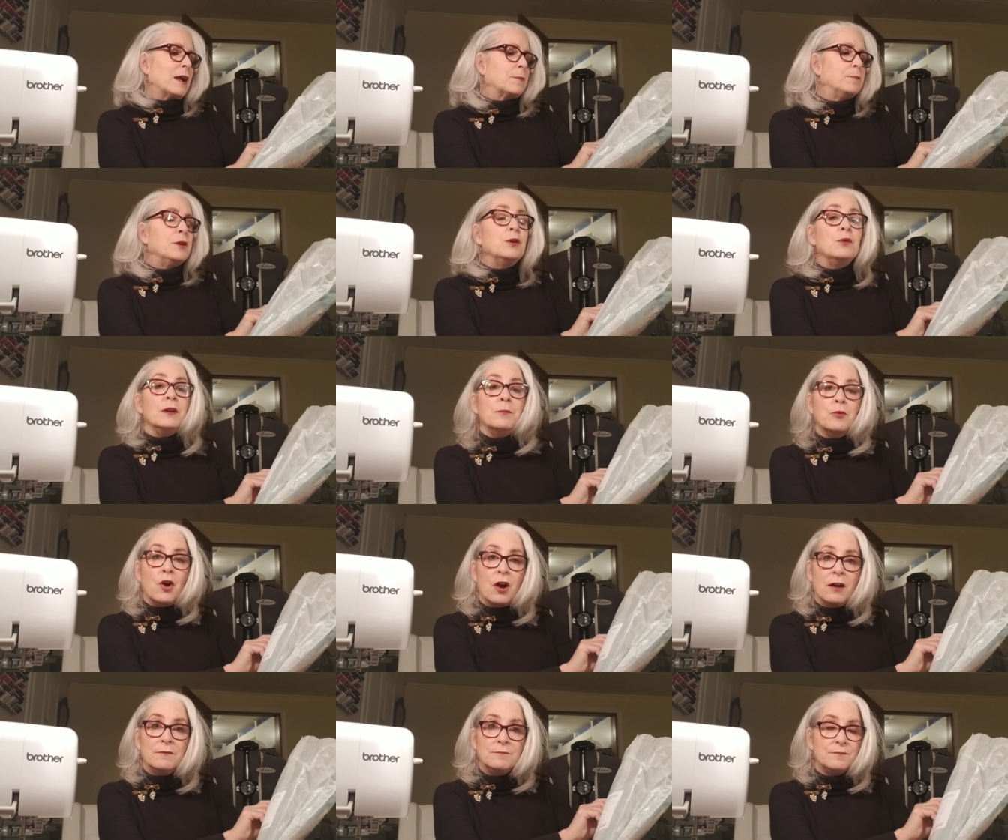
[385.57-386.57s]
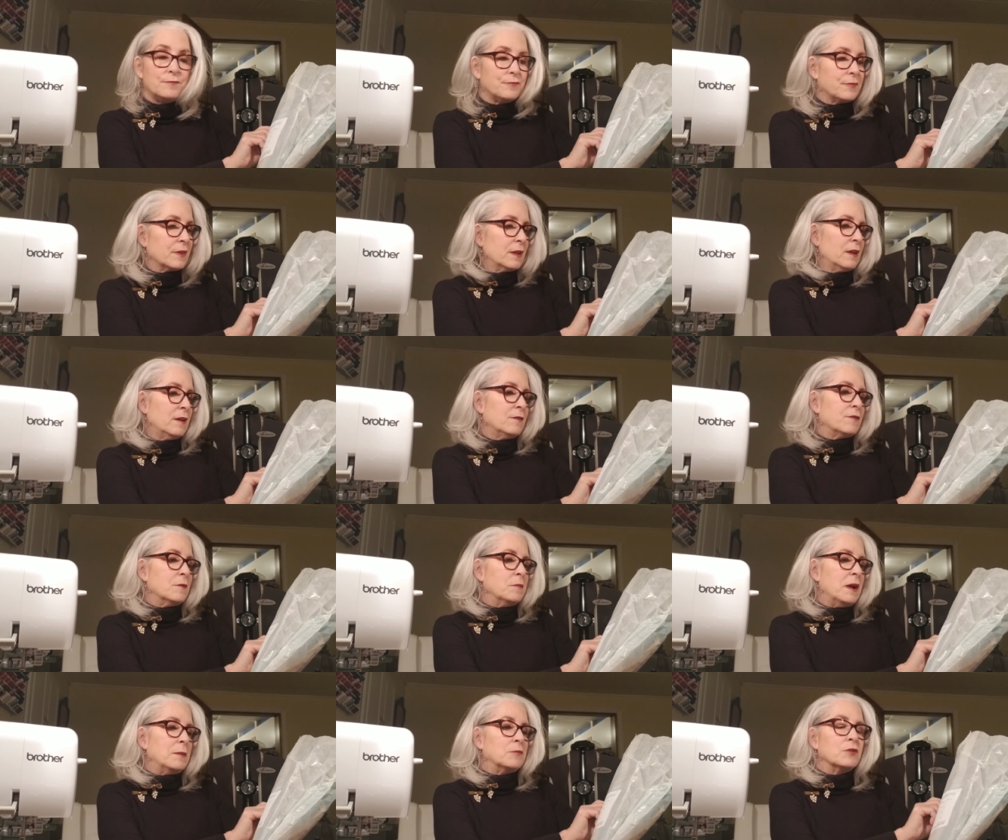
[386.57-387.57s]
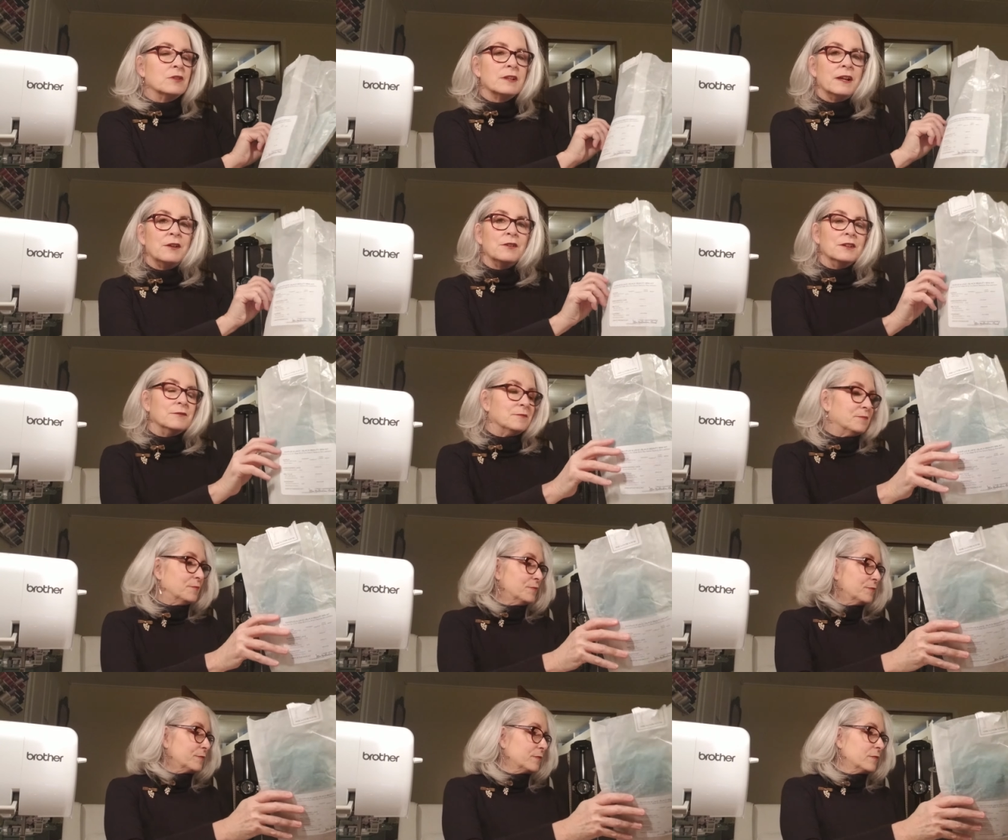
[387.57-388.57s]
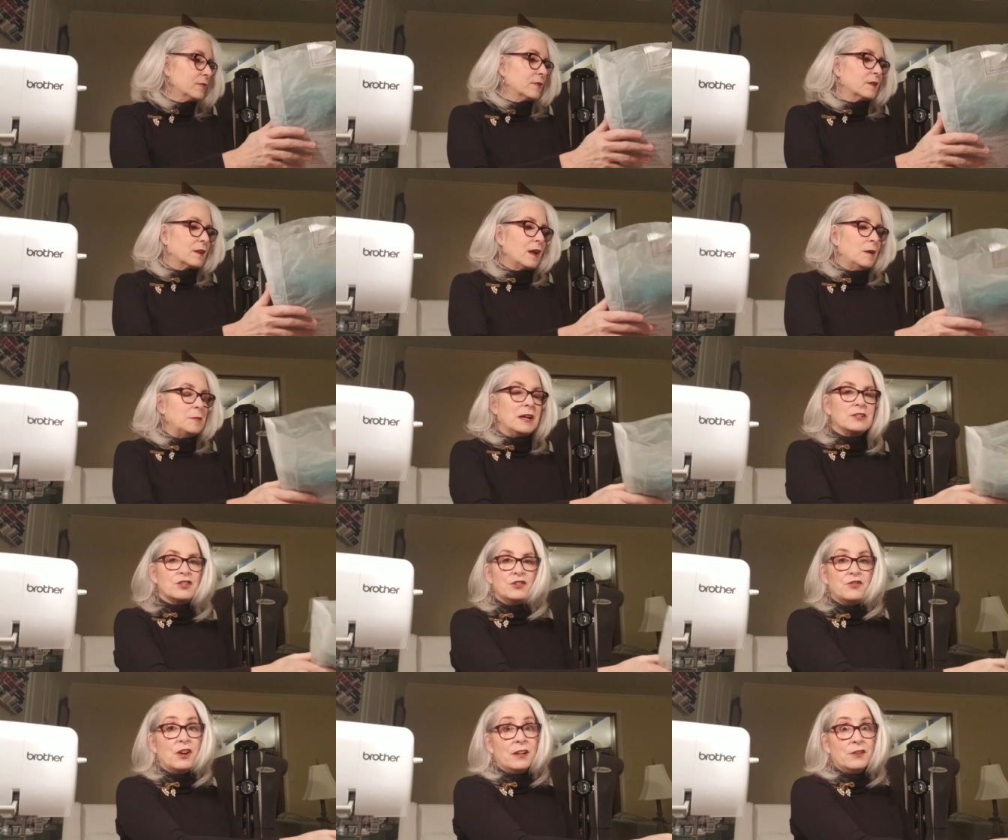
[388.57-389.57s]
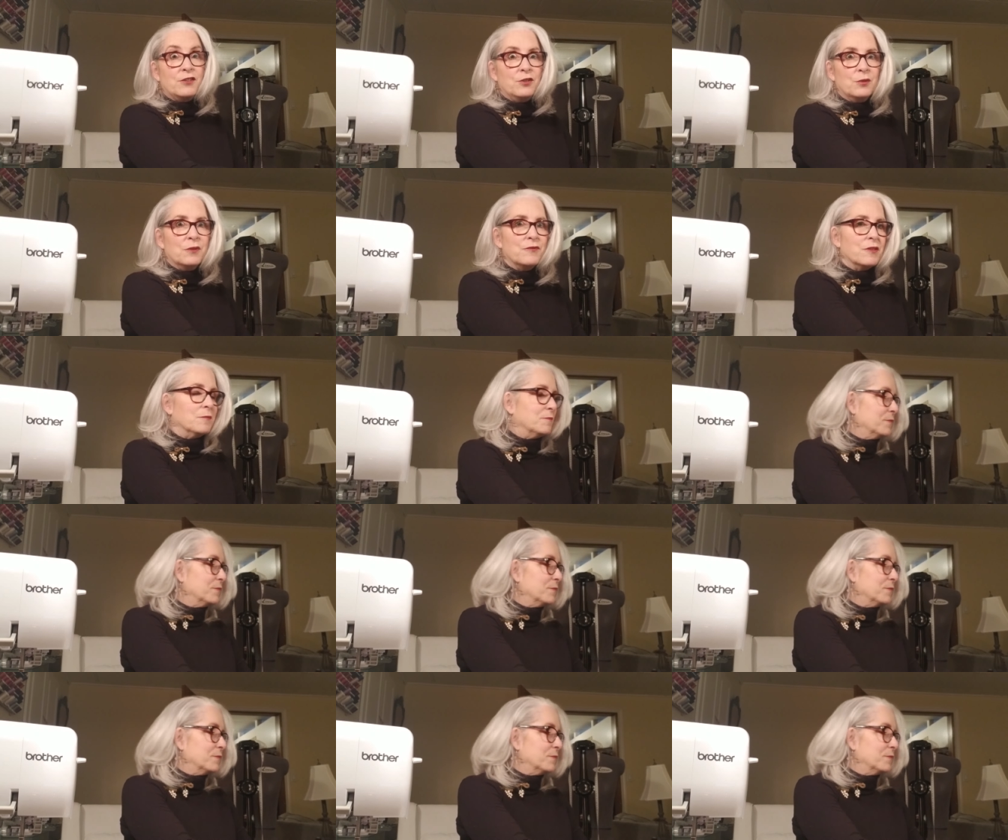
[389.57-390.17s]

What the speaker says: Beauty bra from Emerald Erin. I'm actually trying 2 of them.